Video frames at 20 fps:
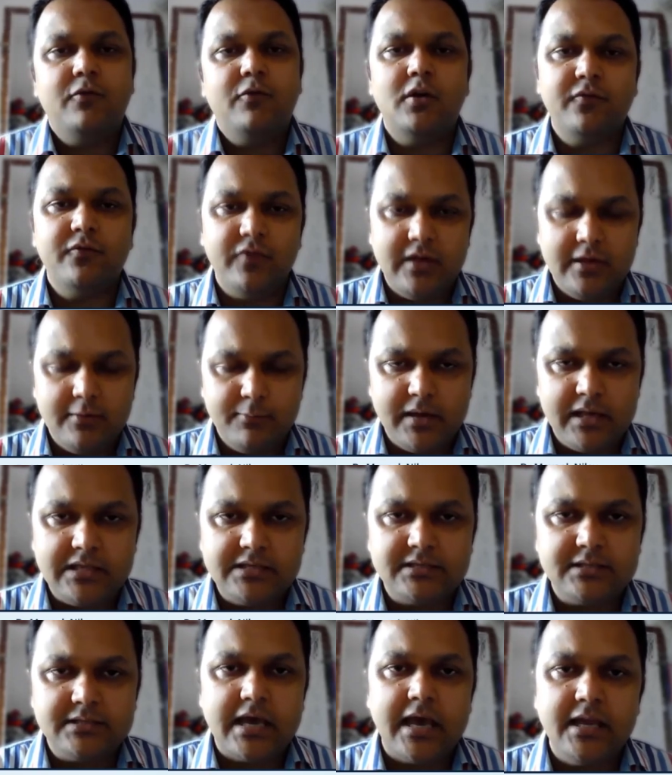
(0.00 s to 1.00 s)
For
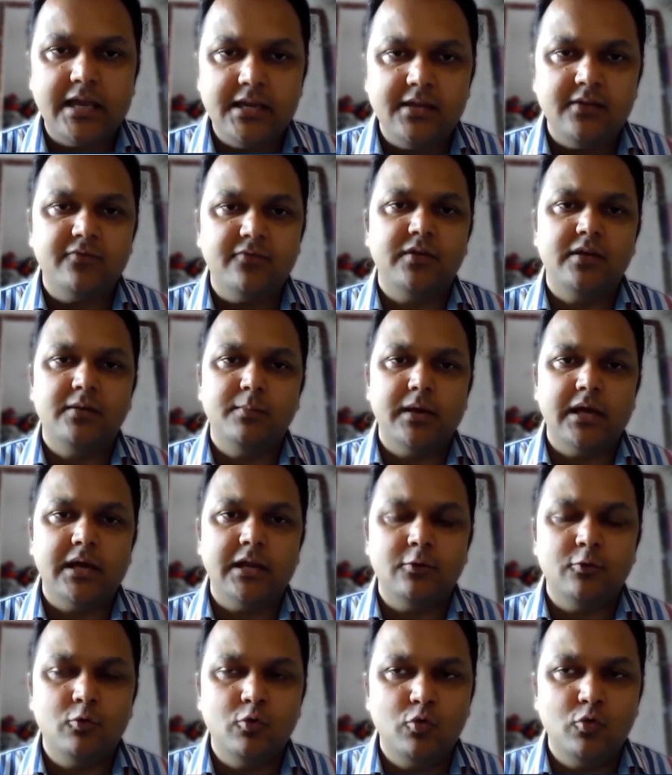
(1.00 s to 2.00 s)
females, any
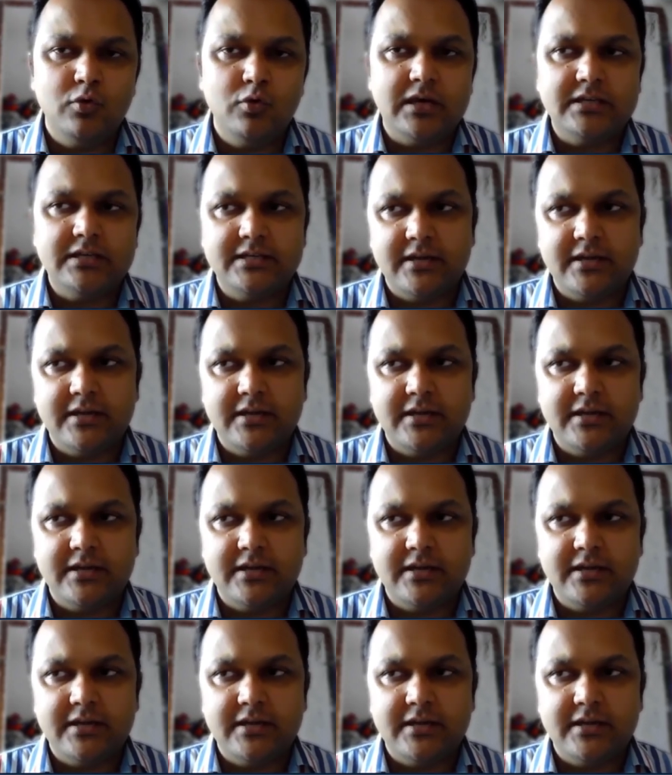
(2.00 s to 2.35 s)
female who